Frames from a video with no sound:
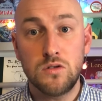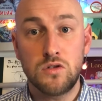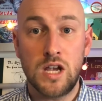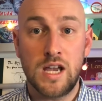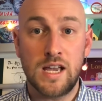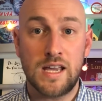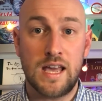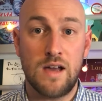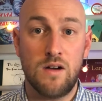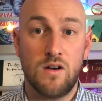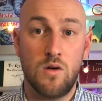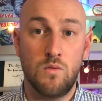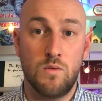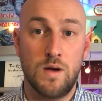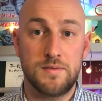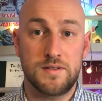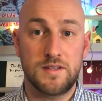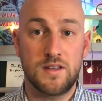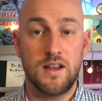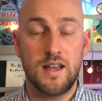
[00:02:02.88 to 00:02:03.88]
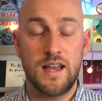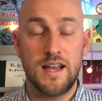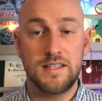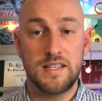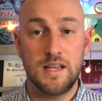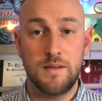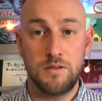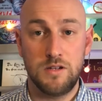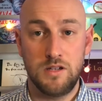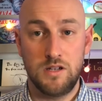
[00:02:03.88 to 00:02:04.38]
check out our website at
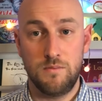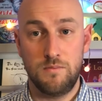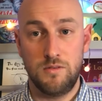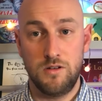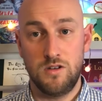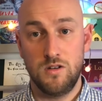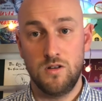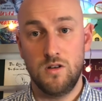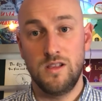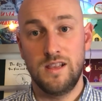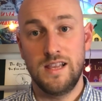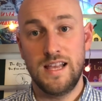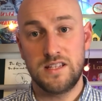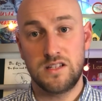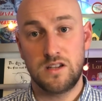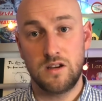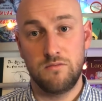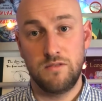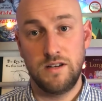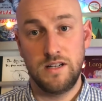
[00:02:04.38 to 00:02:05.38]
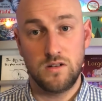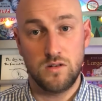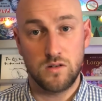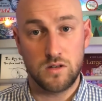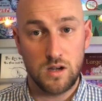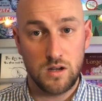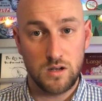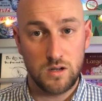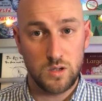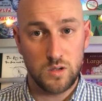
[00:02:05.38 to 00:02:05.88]

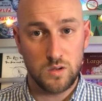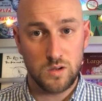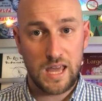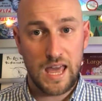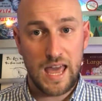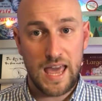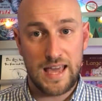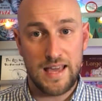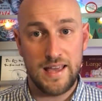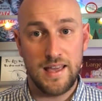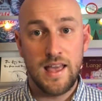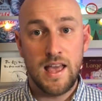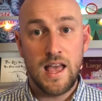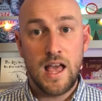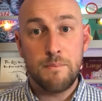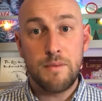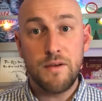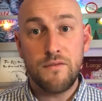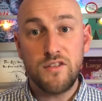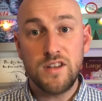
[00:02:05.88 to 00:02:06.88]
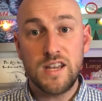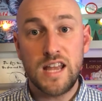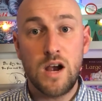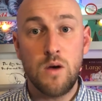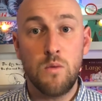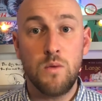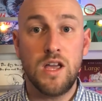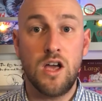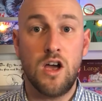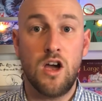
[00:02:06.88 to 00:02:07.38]
www.letsgoread.co.uk. But for
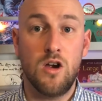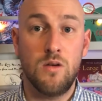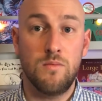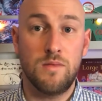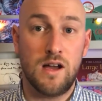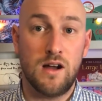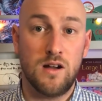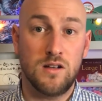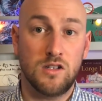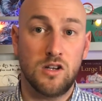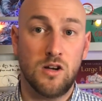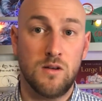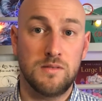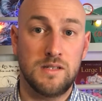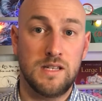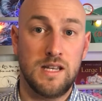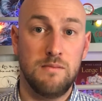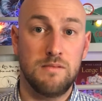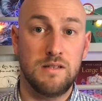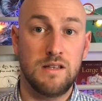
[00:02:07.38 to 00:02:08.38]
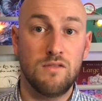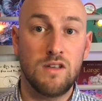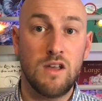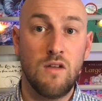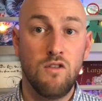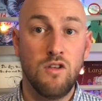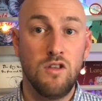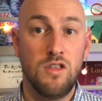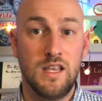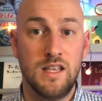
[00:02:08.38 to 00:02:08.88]
now, we hope that our top tips have
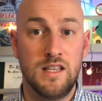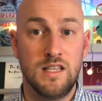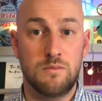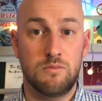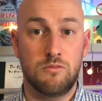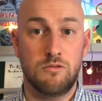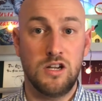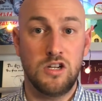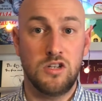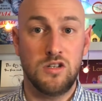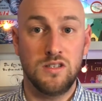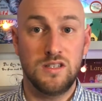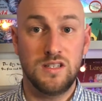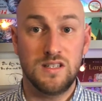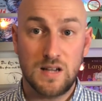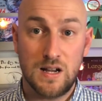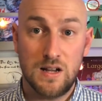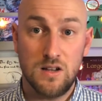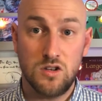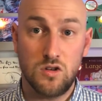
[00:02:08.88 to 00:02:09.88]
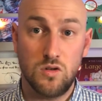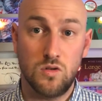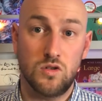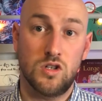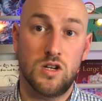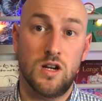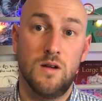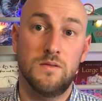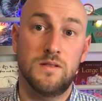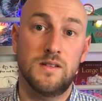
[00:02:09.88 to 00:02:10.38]
given you the inspiration to turn to your
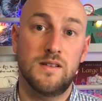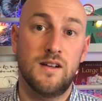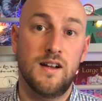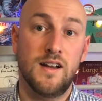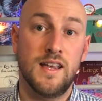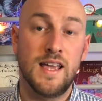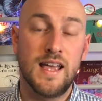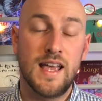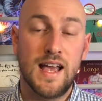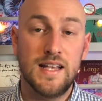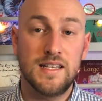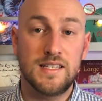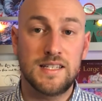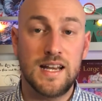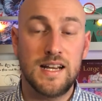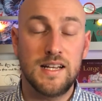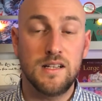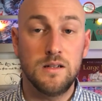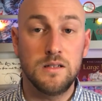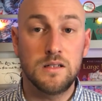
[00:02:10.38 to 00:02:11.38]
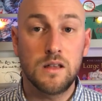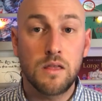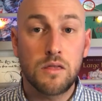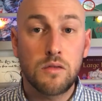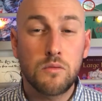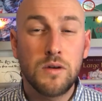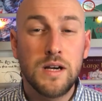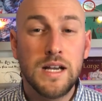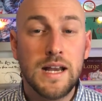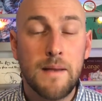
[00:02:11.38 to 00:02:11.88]
child tonight and say those
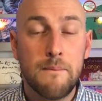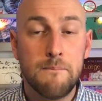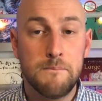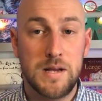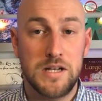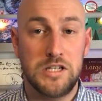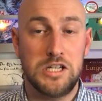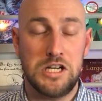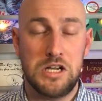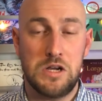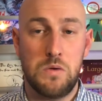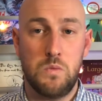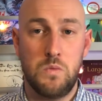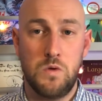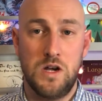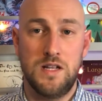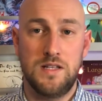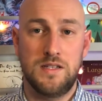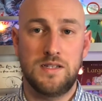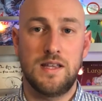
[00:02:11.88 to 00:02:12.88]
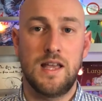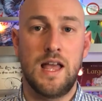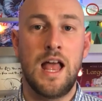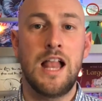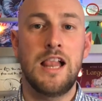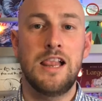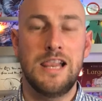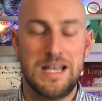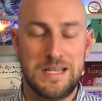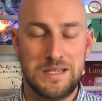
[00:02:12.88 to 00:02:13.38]
three magic words.
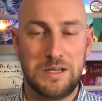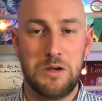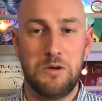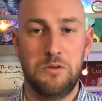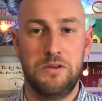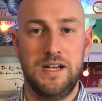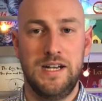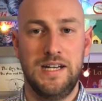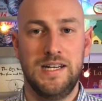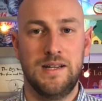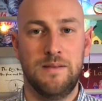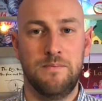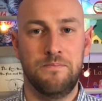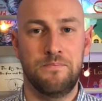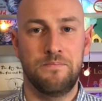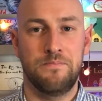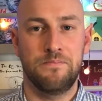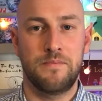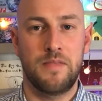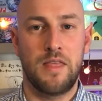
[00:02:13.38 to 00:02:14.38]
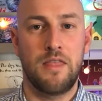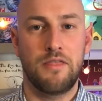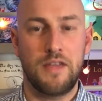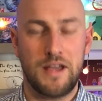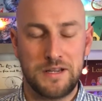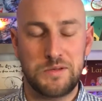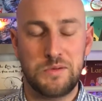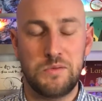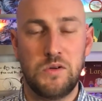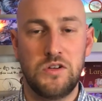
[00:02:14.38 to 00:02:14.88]
Let's go read.
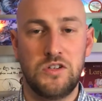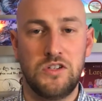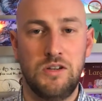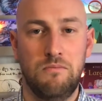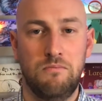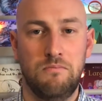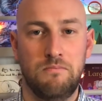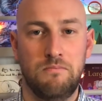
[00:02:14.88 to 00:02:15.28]
Thanks for watching.